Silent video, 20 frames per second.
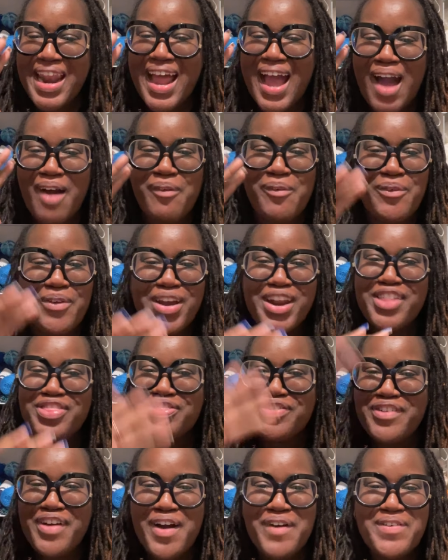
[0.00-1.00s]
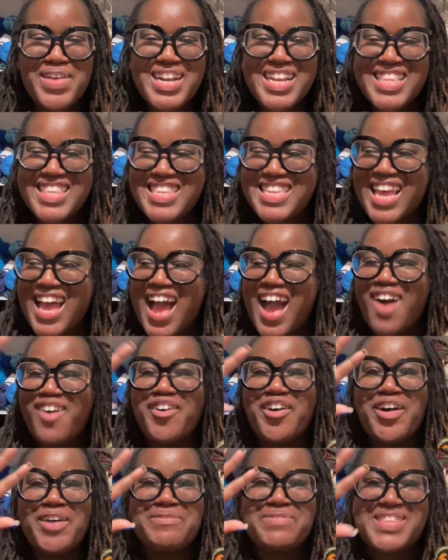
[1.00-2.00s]
I want to throw in the
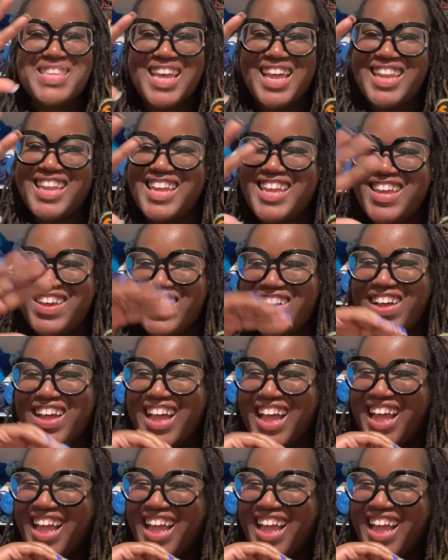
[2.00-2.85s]
towel. I'm telling you.